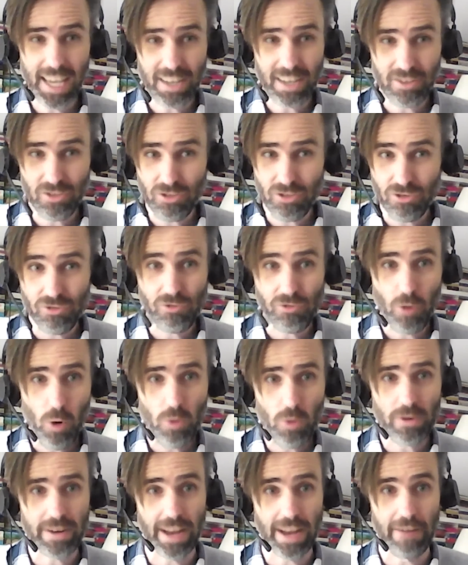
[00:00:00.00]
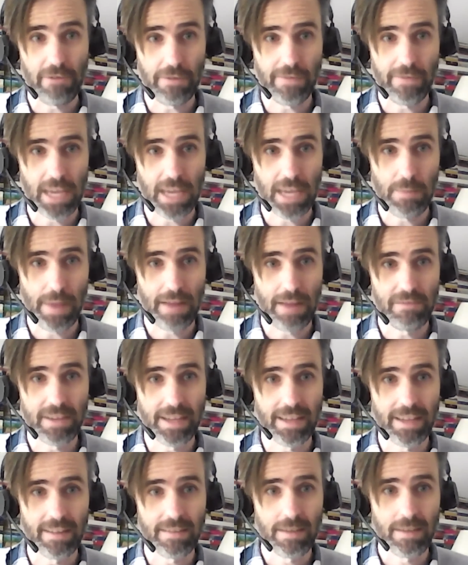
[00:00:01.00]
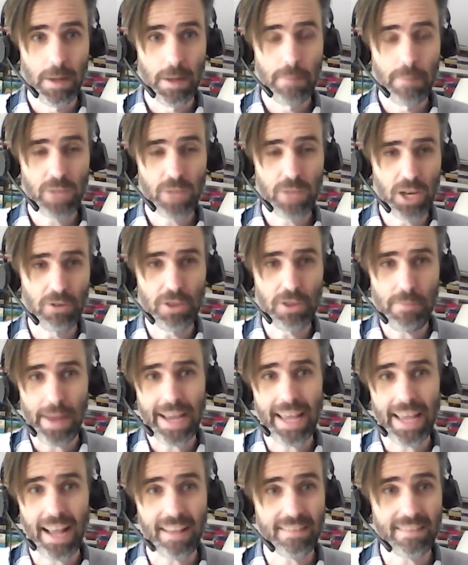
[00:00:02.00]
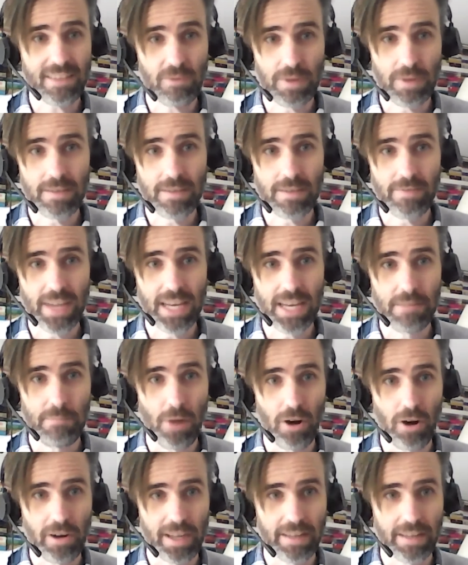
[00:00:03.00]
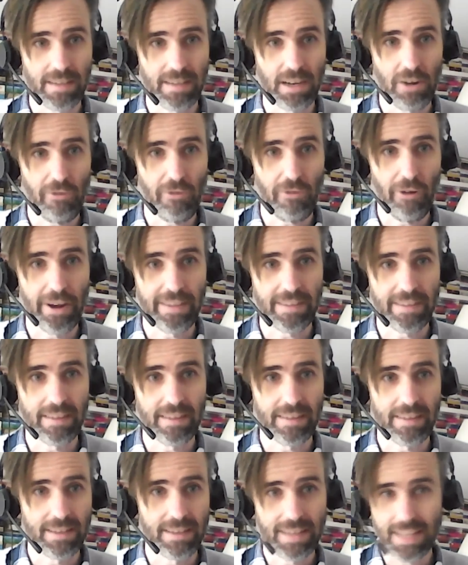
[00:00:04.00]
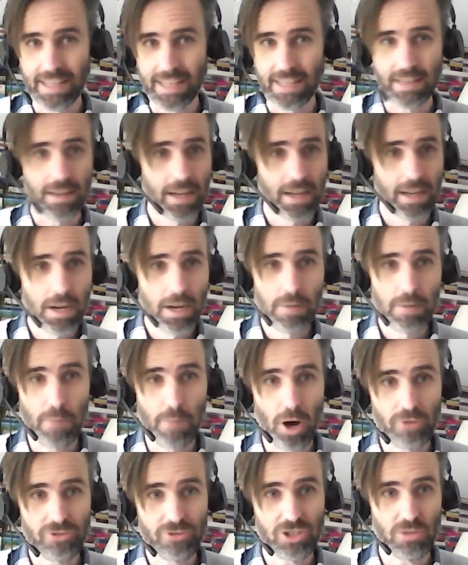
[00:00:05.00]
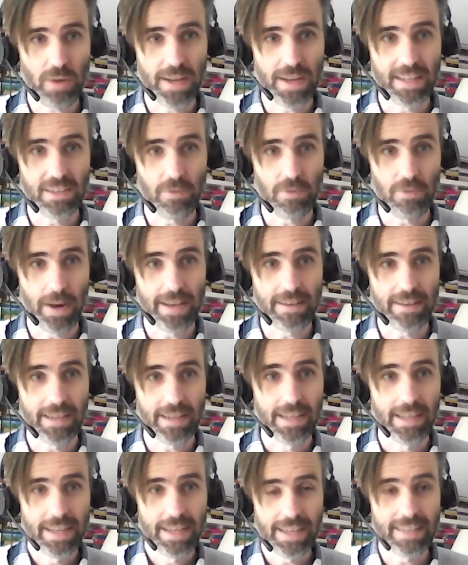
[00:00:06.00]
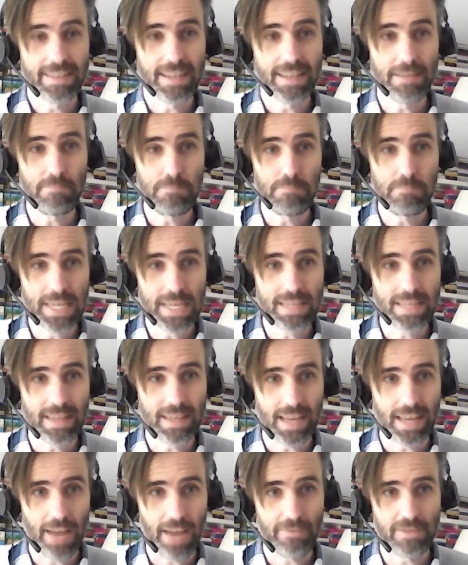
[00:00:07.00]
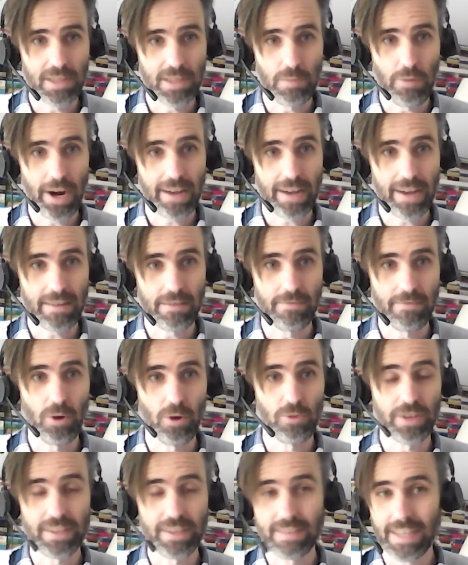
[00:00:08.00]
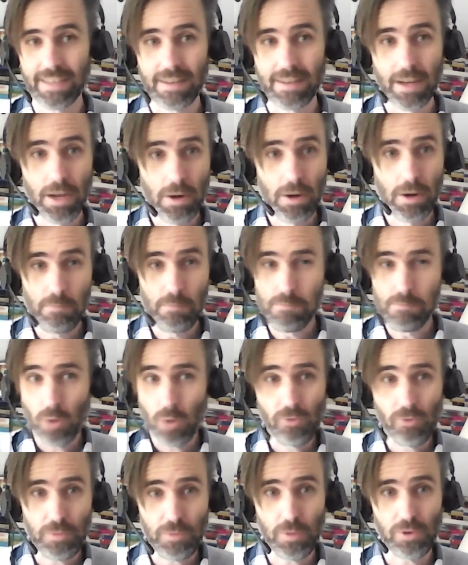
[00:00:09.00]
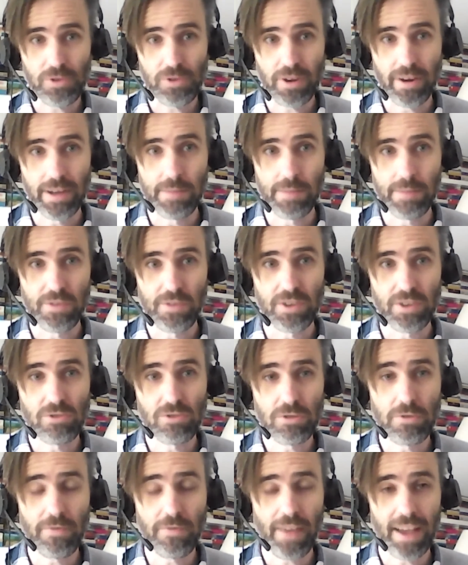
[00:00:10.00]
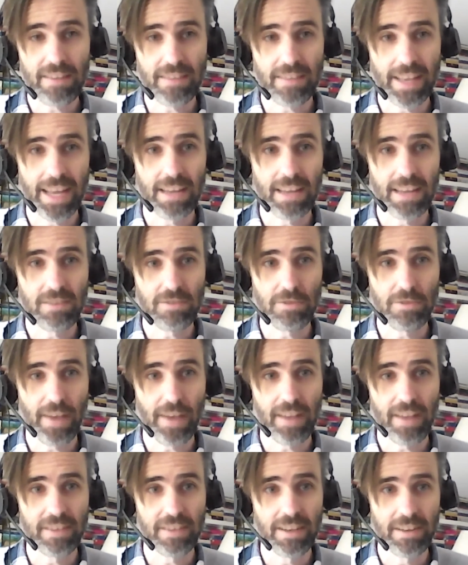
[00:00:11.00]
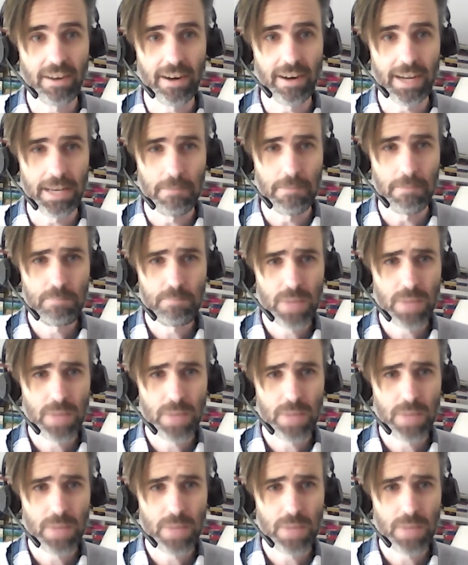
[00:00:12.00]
extraordinary thing about it is, the bank has to intervene in markets in a crisis. It did in March 2020. It did immediately after the Brexit vote. It did multiple times in 2008, 2009.